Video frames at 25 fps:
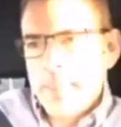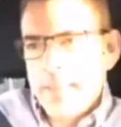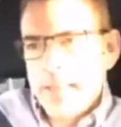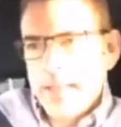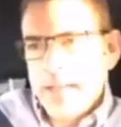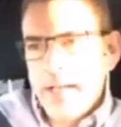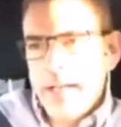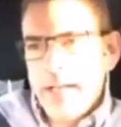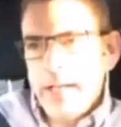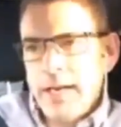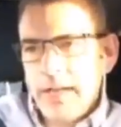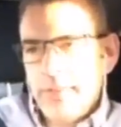
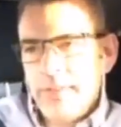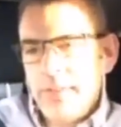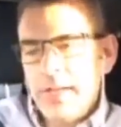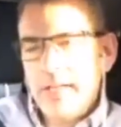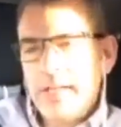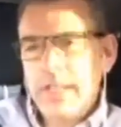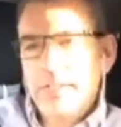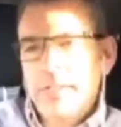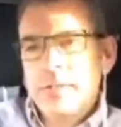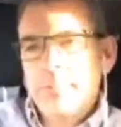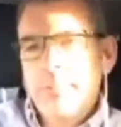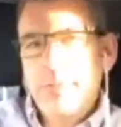And I think
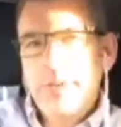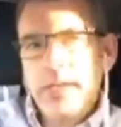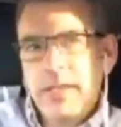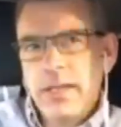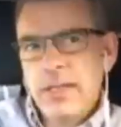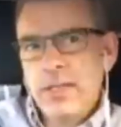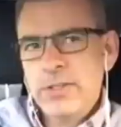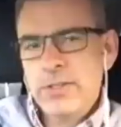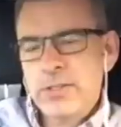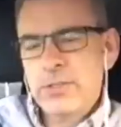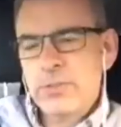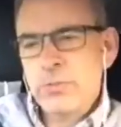it's
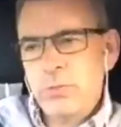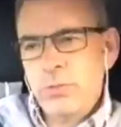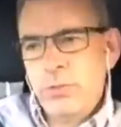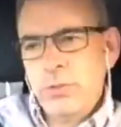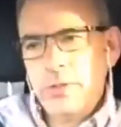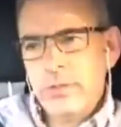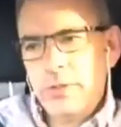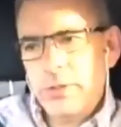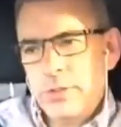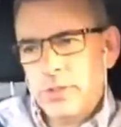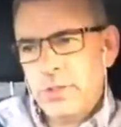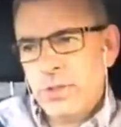because we're
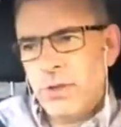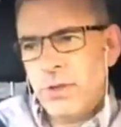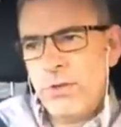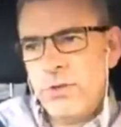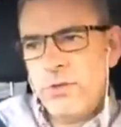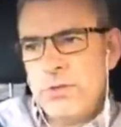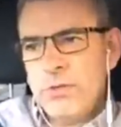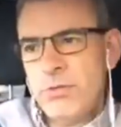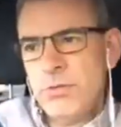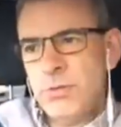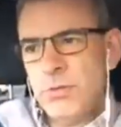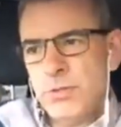
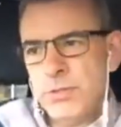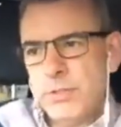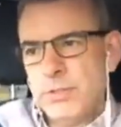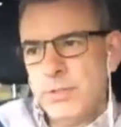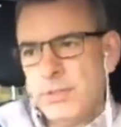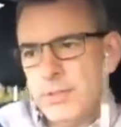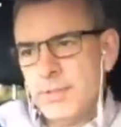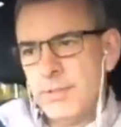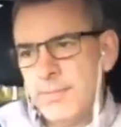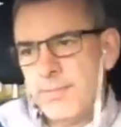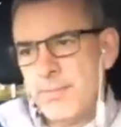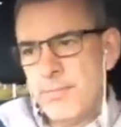so
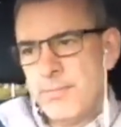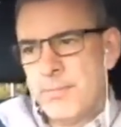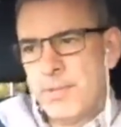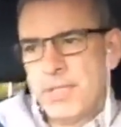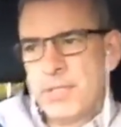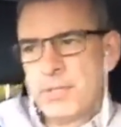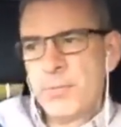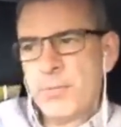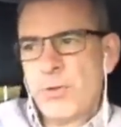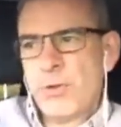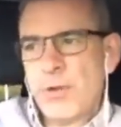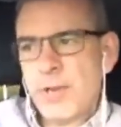
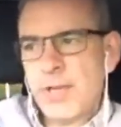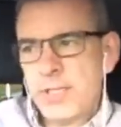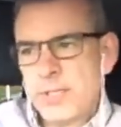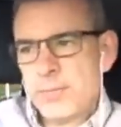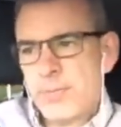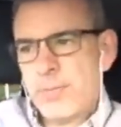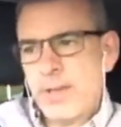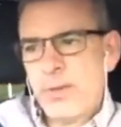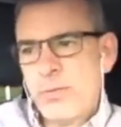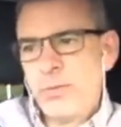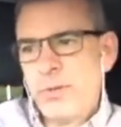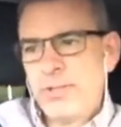mesmerized
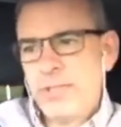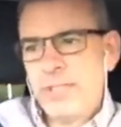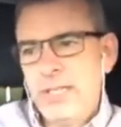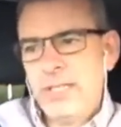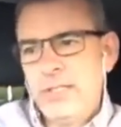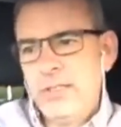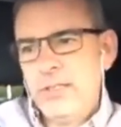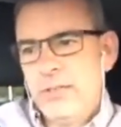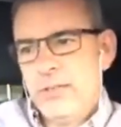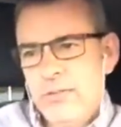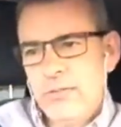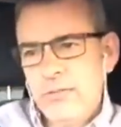by what they
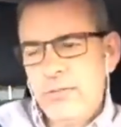do.